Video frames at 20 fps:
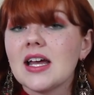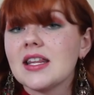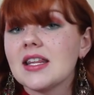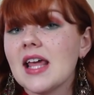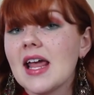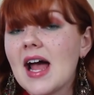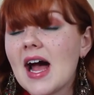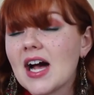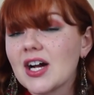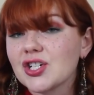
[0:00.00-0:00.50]

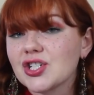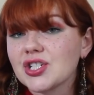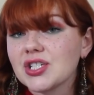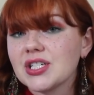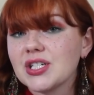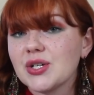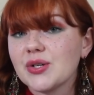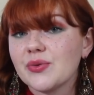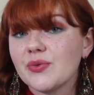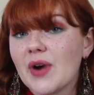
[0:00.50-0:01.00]
and they
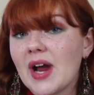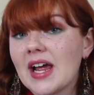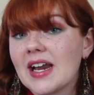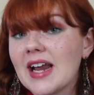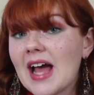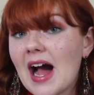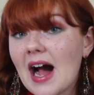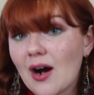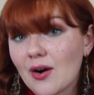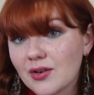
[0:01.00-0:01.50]
actually
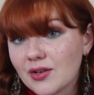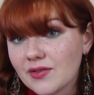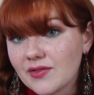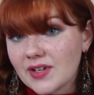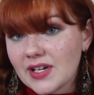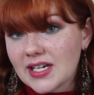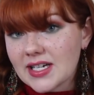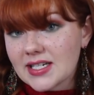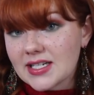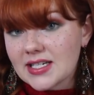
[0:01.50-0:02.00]
ran out
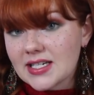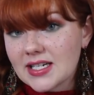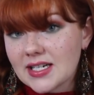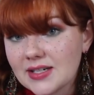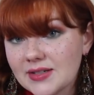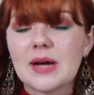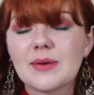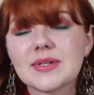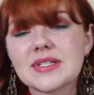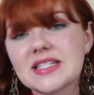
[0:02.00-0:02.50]
of
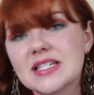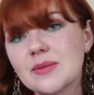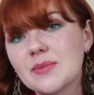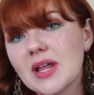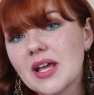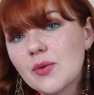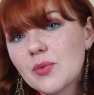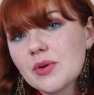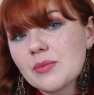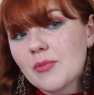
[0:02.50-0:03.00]
it. Now, it
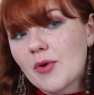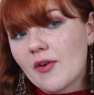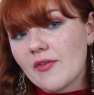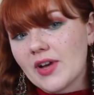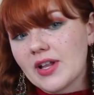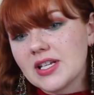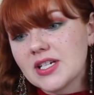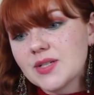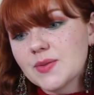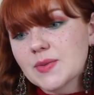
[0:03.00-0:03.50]
seemed like when
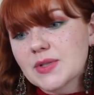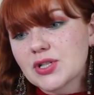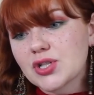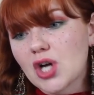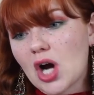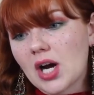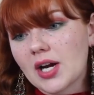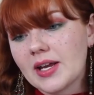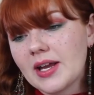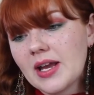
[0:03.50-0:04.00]
Marvalous was
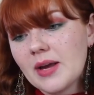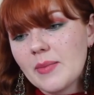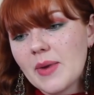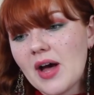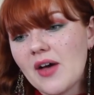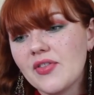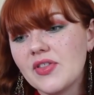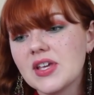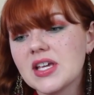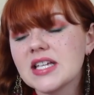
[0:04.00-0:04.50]
talking
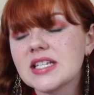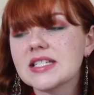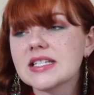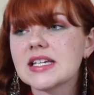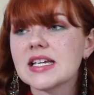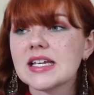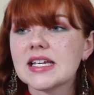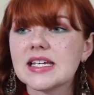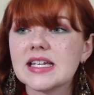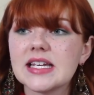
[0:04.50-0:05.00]
about
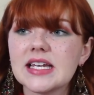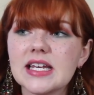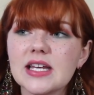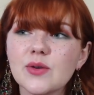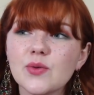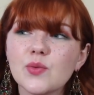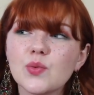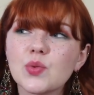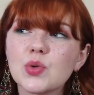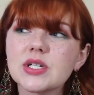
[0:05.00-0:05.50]
this,
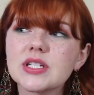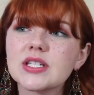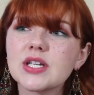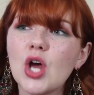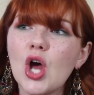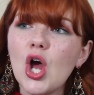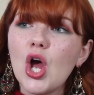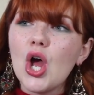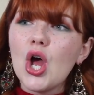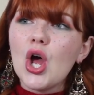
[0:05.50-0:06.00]
he
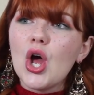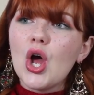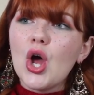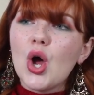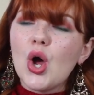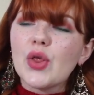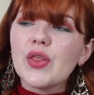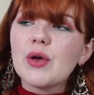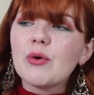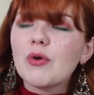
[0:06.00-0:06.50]
was
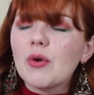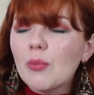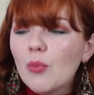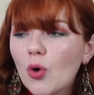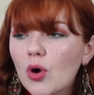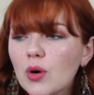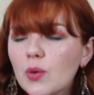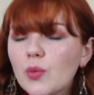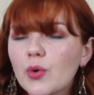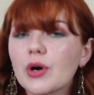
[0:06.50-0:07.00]
They were
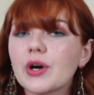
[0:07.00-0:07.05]
more